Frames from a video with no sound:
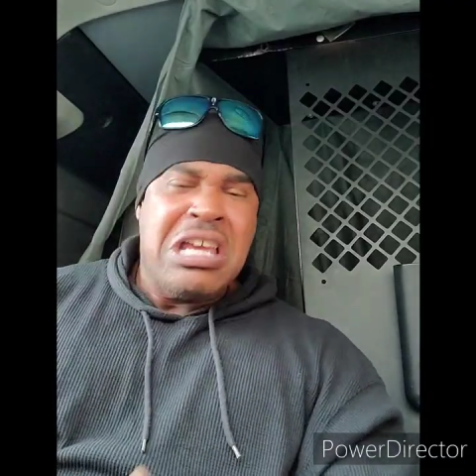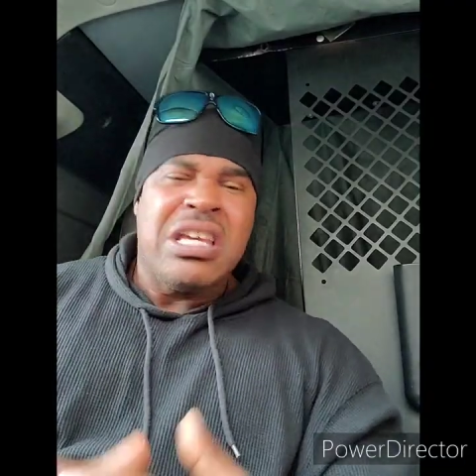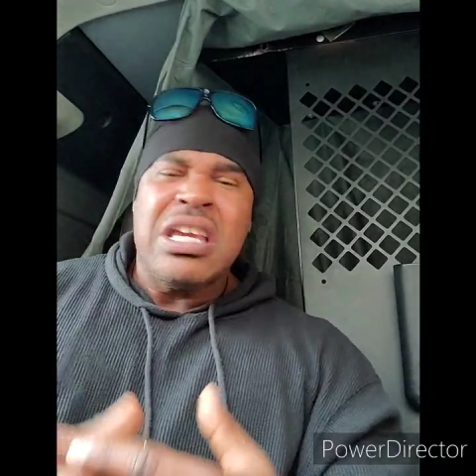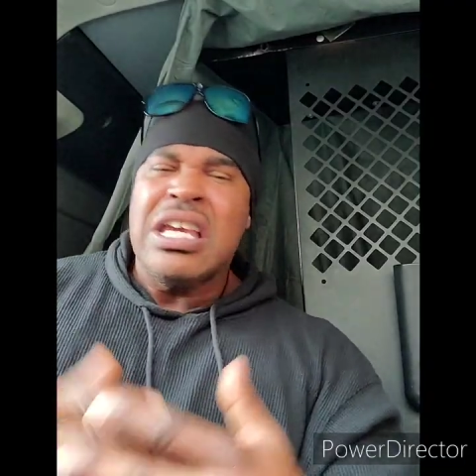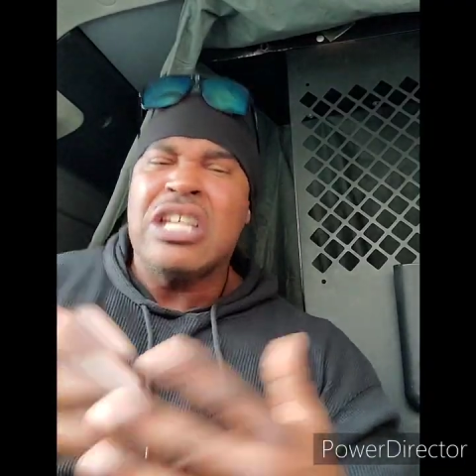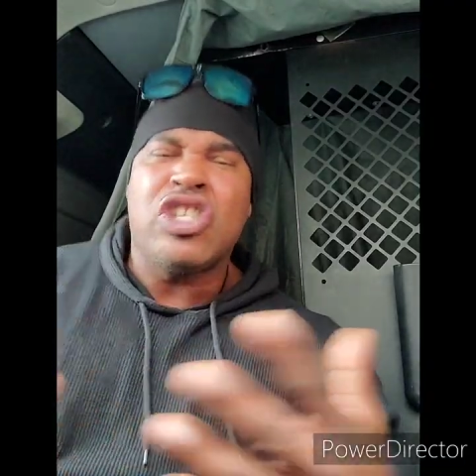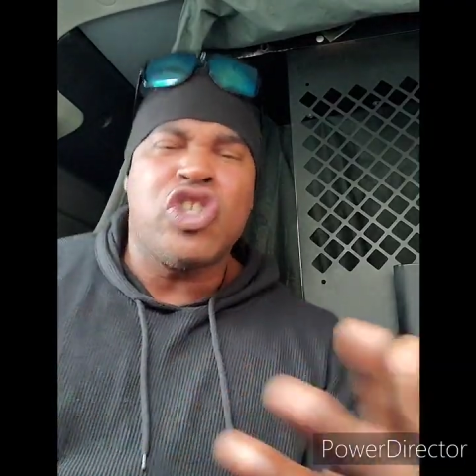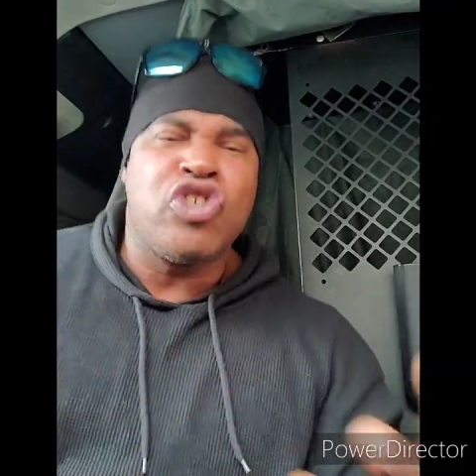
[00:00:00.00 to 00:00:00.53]

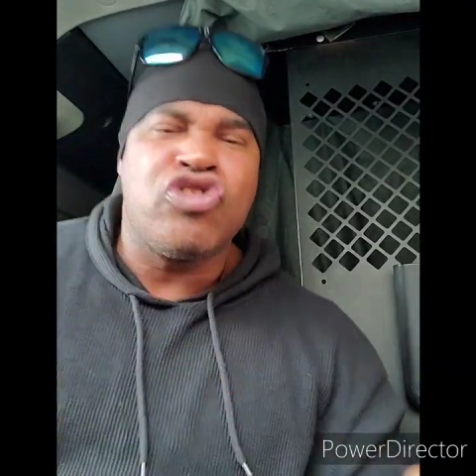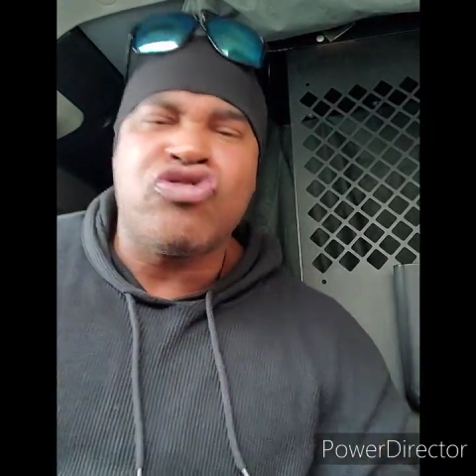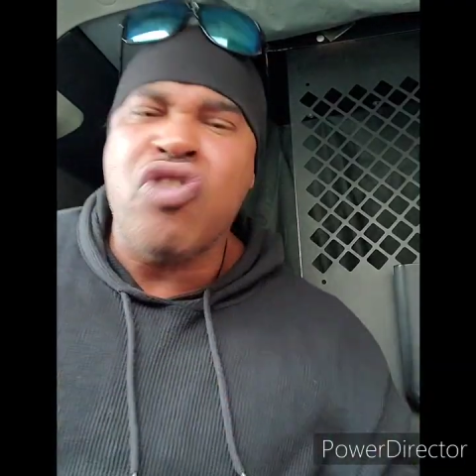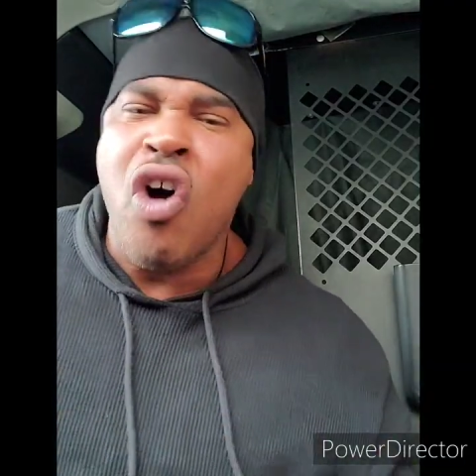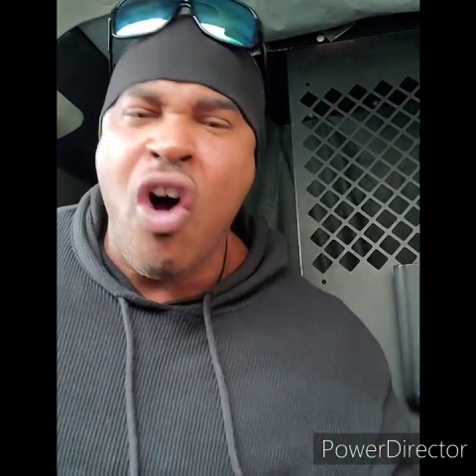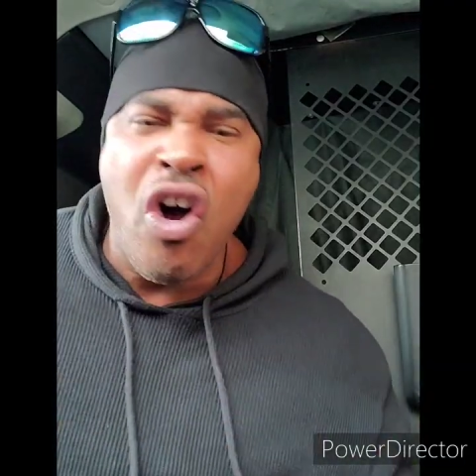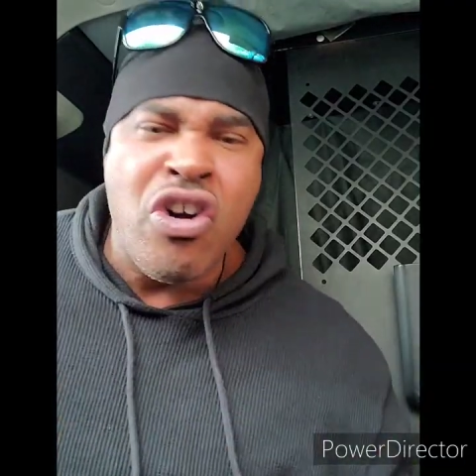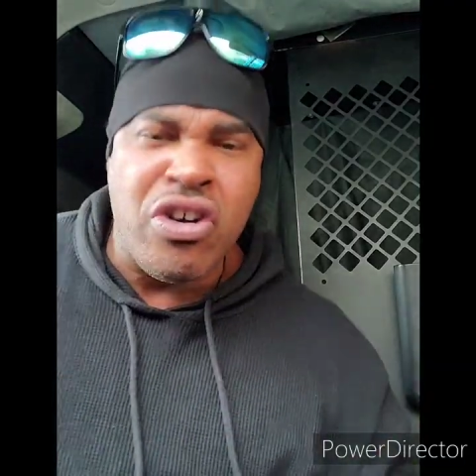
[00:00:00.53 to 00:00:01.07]
He's
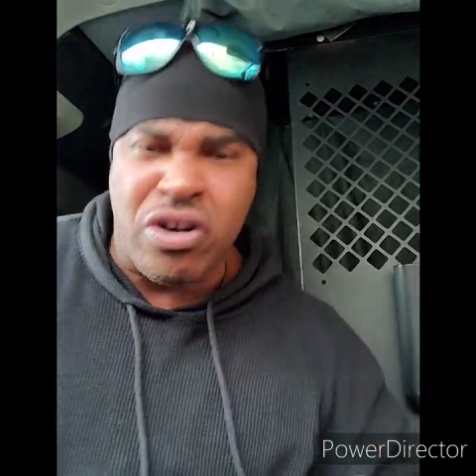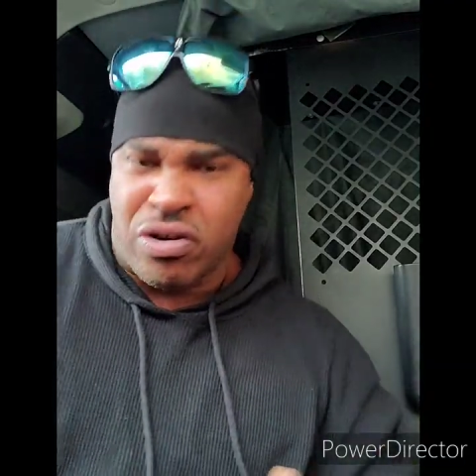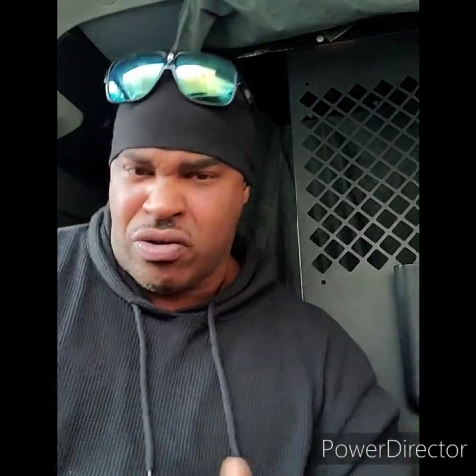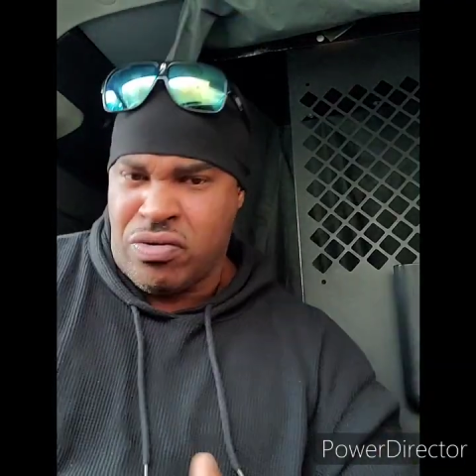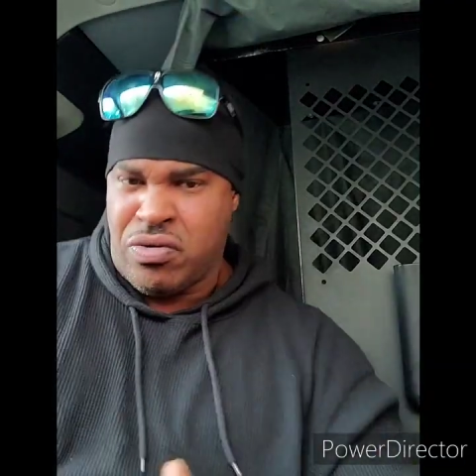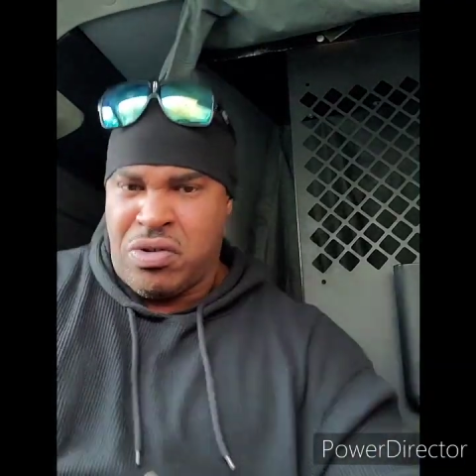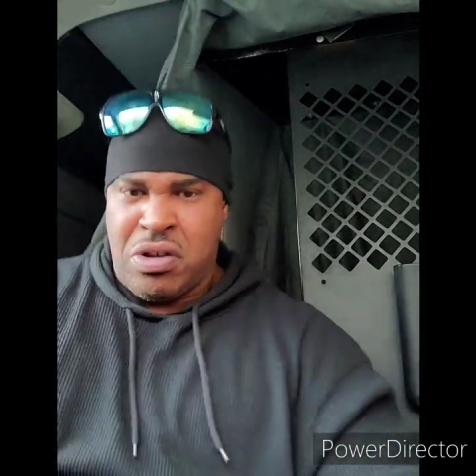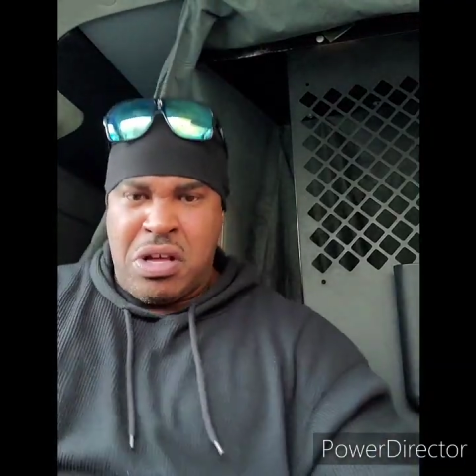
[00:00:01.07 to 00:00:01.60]
stronger.
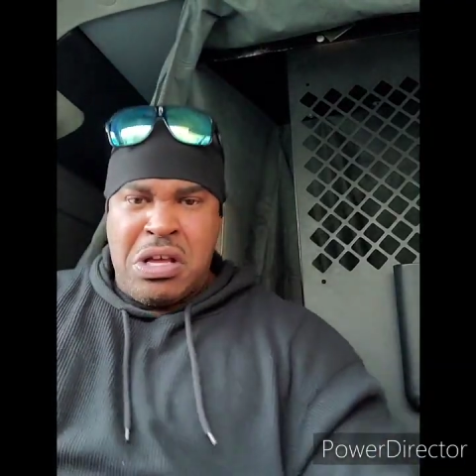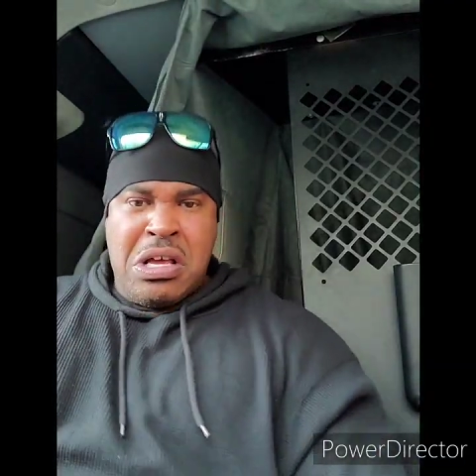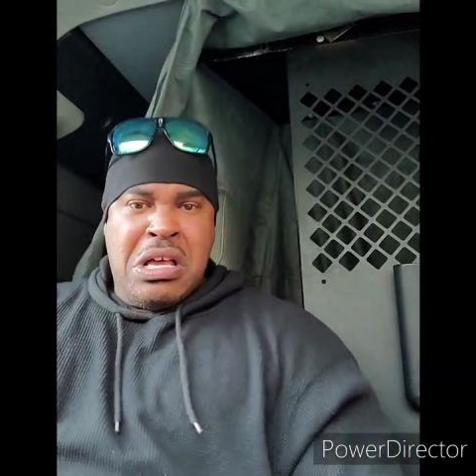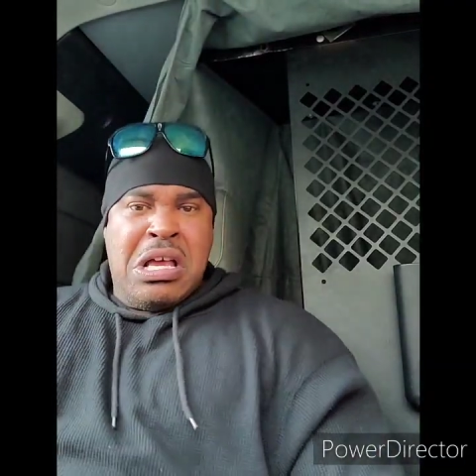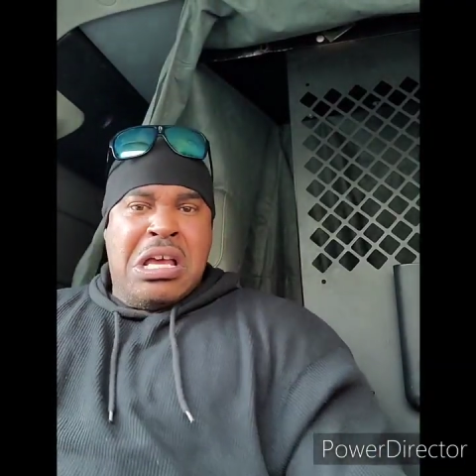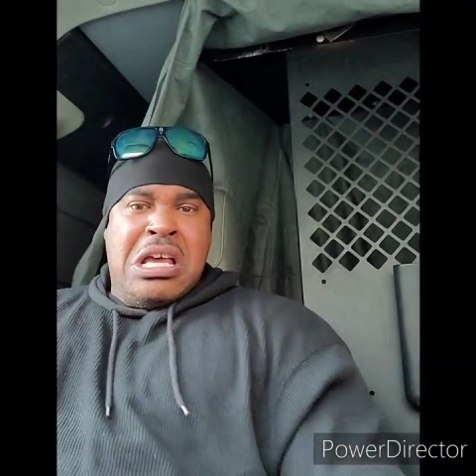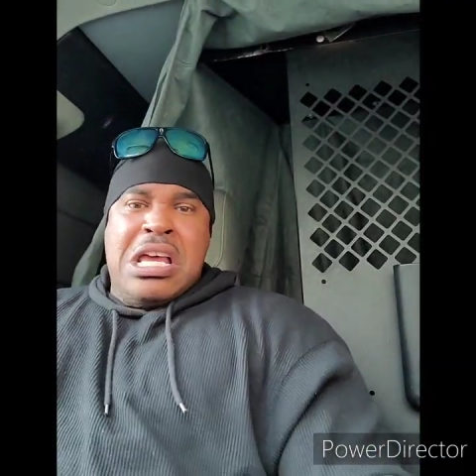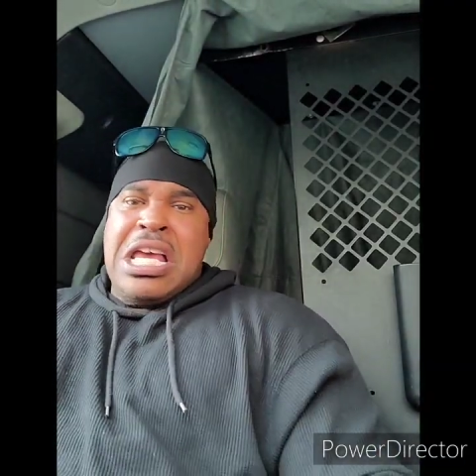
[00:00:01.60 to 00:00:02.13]

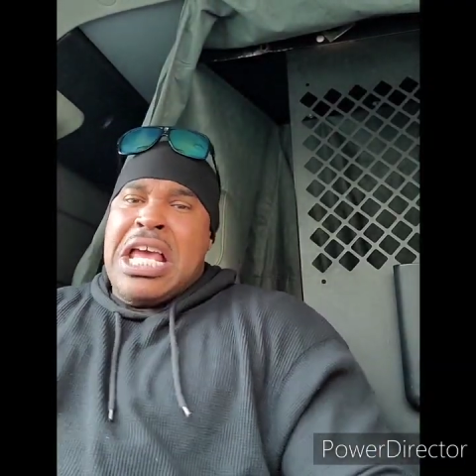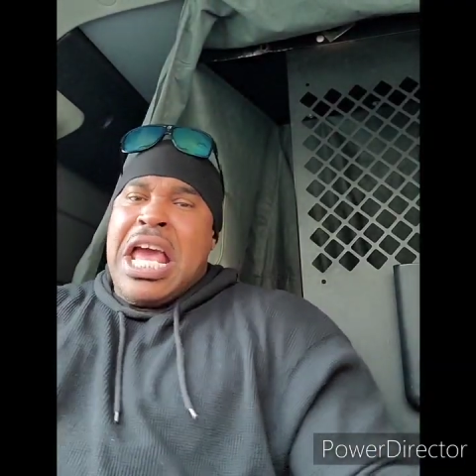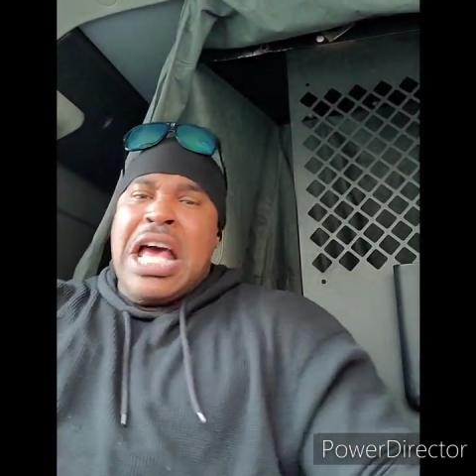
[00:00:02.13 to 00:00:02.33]
He